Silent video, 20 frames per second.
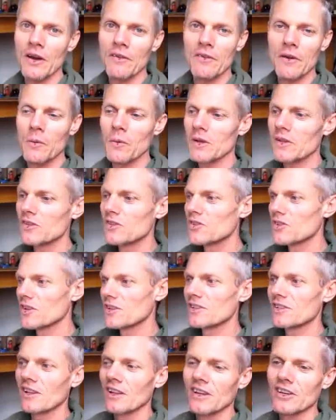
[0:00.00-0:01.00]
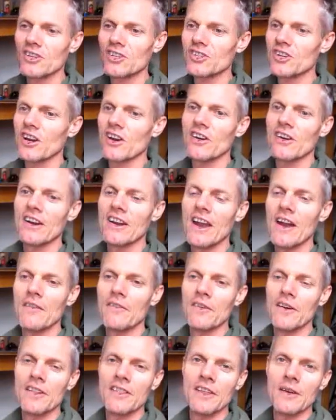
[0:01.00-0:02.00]
Everyone's just like sharing
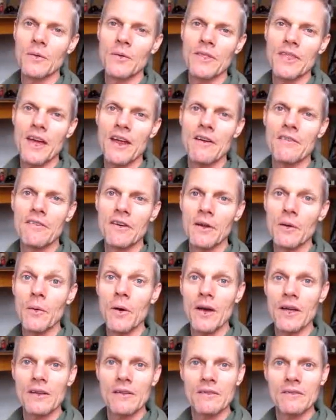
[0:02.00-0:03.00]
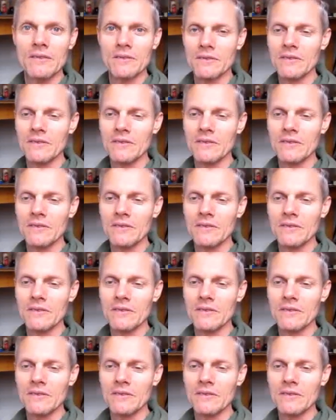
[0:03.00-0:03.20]
everything with everyone.